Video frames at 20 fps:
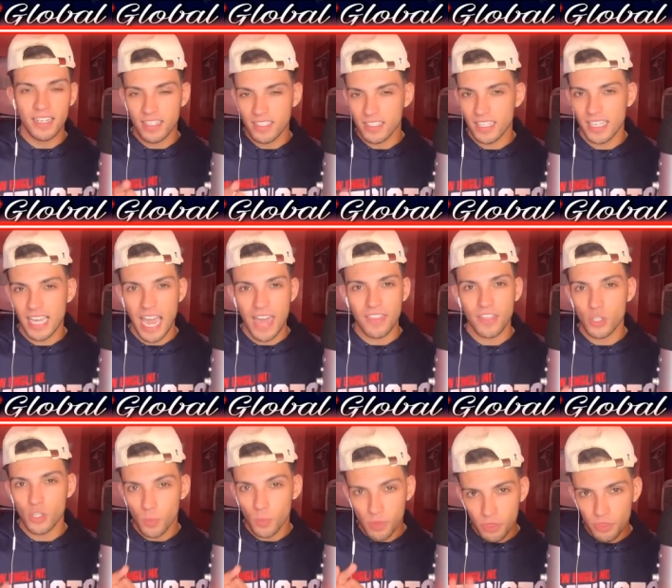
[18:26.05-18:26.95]
He's a guy that
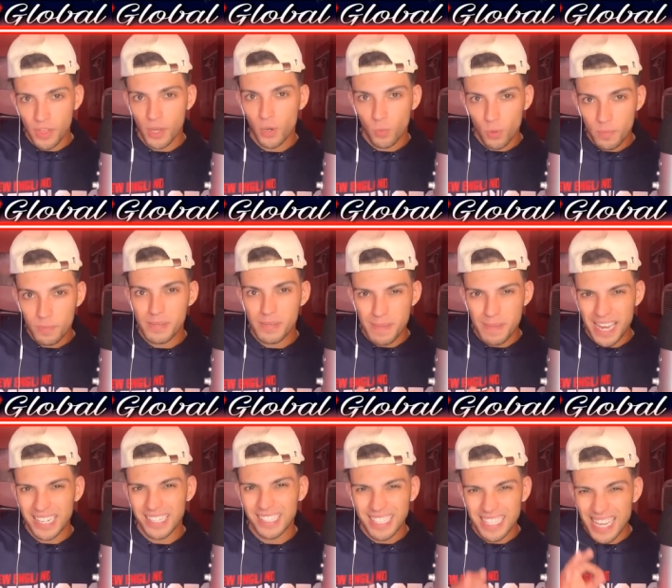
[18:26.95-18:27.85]
you would think would be
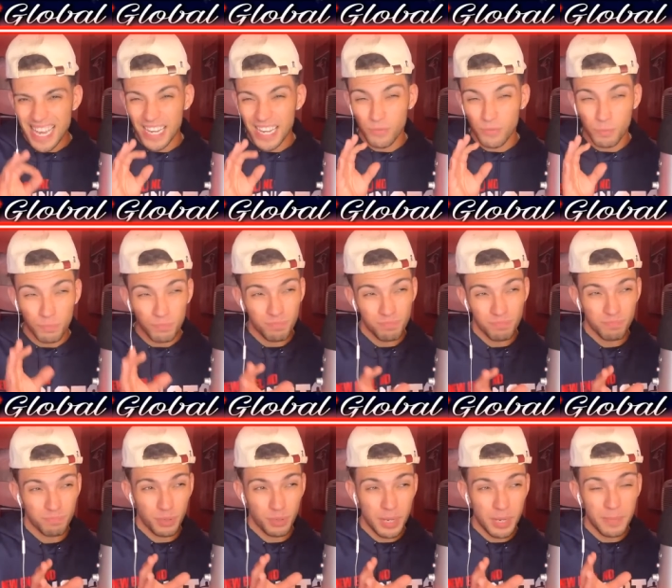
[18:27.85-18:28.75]
mainly an
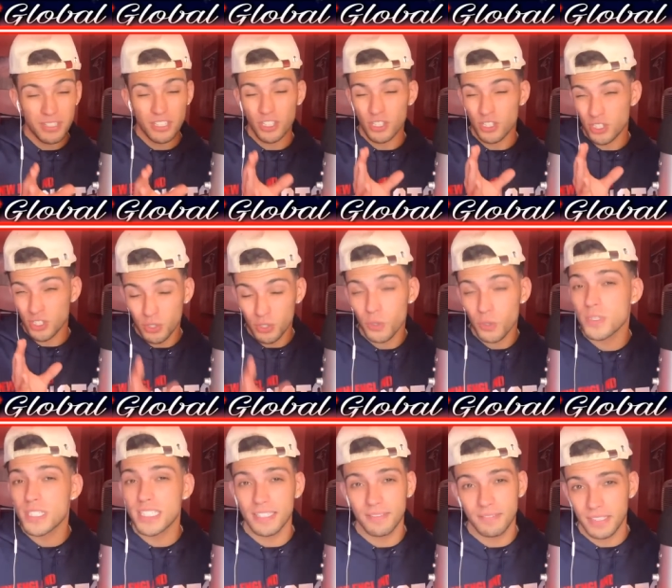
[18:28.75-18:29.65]
pretty much
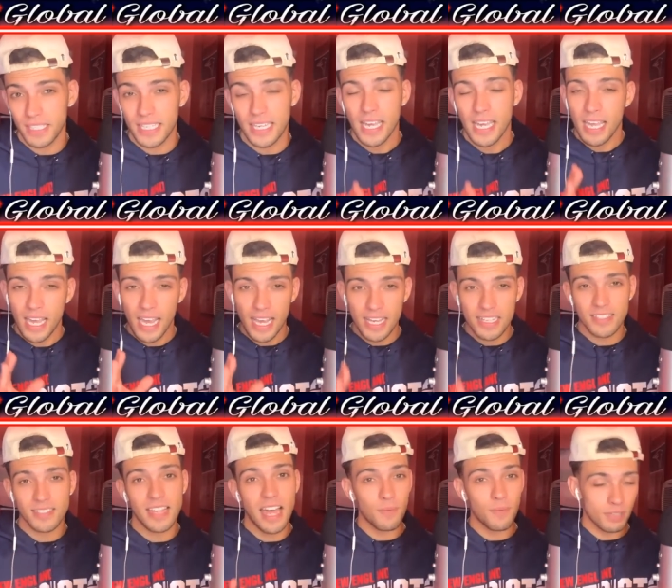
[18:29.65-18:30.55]
exclusively a
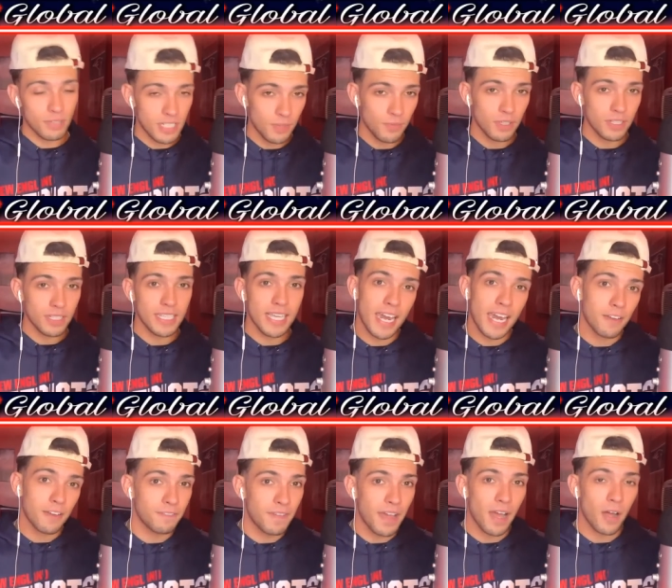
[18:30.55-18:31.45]
slot receiver in the
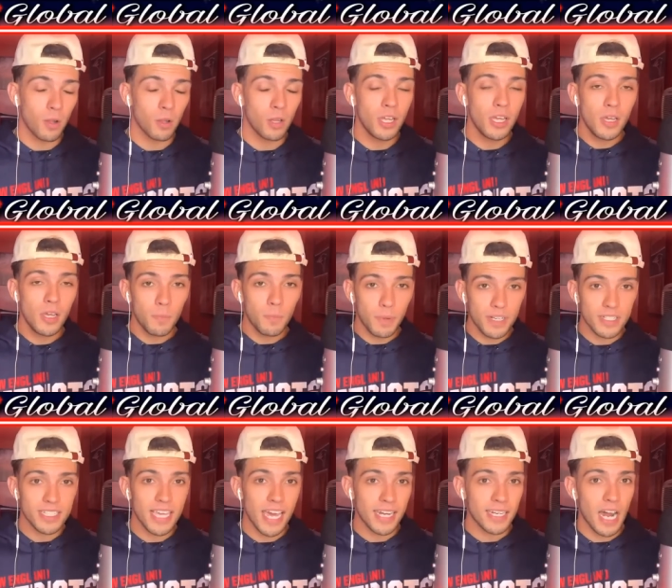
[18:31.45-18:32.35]
NFL, but is
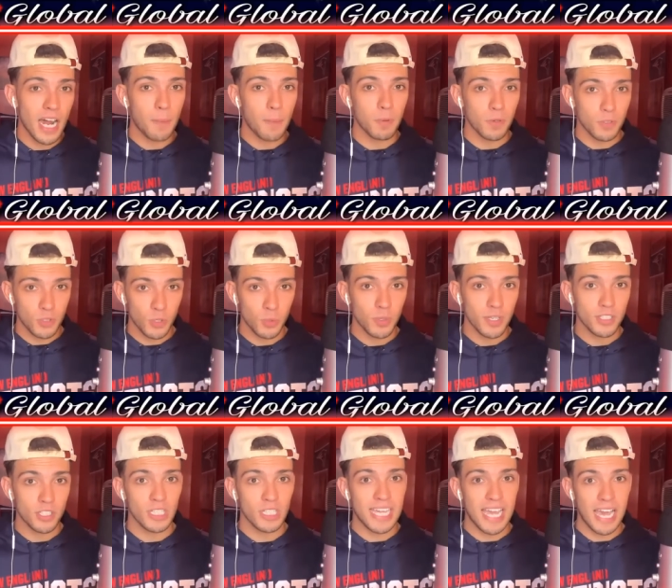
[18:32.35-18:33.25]
getting opportunities
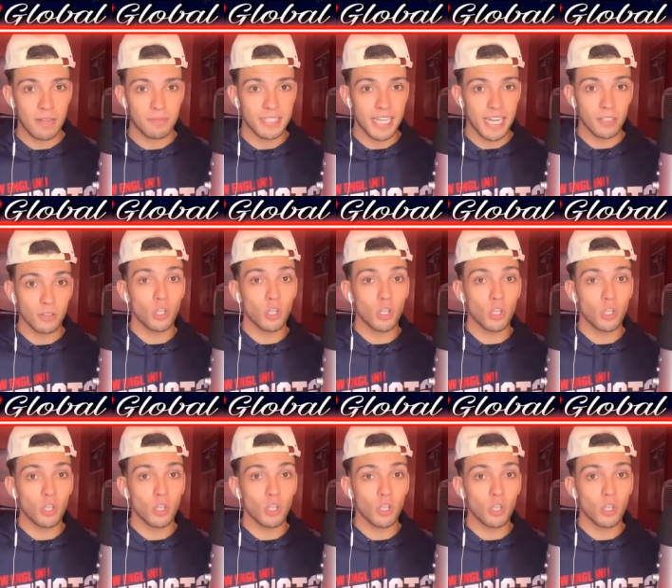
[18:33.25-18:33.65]
on the outside.